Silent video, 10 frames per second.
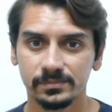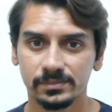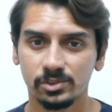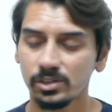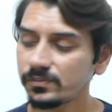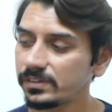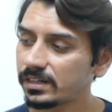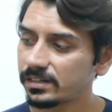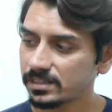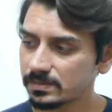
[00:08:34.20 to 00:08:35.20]
So if we
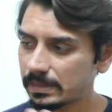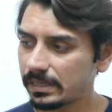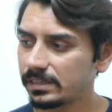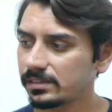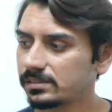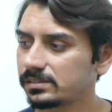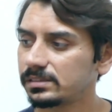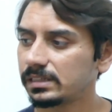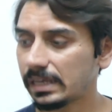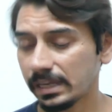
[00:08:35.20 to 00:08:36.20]
are displaying
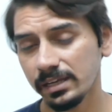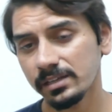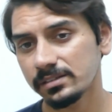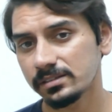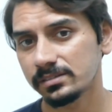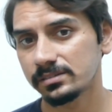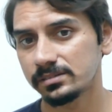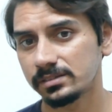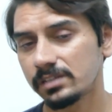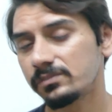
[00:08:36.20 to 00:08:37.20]
a,
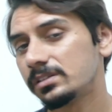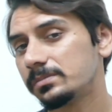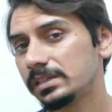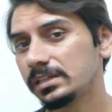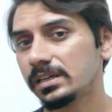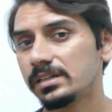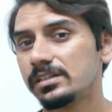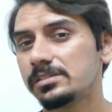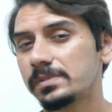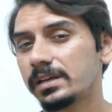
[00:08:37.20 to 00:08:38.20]
that will be
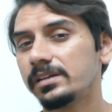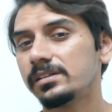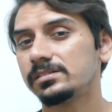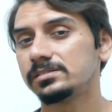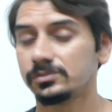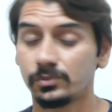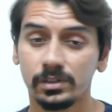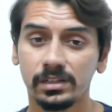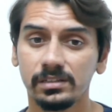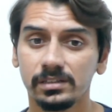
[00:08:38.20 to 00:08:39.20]
displayed the
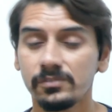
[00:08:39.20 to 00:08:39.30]
40.